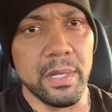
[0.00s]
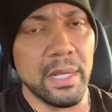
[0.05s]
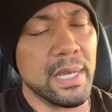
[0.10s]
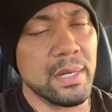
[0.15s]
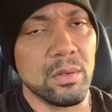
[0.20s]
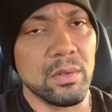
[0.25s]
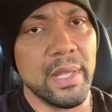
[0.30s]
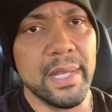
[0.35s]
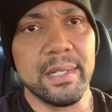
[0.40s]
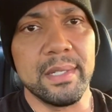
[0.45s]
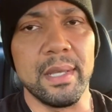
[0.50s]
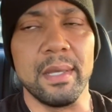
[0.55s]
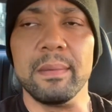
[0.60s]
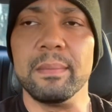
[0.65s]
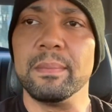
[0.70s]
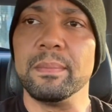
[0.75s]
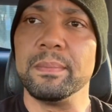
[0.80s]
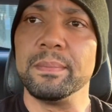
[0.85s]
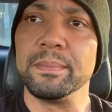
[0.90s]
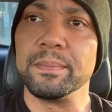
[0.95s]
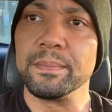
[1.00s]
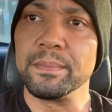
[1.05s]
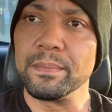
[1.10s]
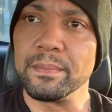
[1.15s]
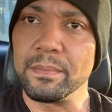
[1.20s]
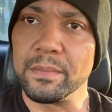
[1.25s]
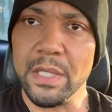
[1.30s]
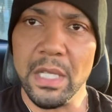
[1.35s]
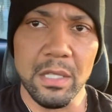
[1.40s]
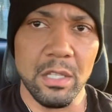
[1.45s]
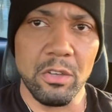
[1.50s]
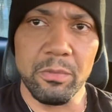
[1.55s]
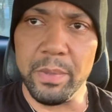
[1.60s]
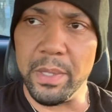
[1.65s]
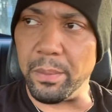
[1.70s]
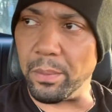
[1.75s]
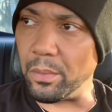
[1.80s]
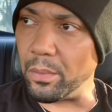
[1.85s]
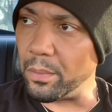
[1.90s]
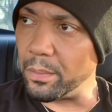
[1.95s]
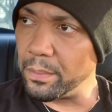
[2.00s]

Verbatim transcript: I don't like that. I love people.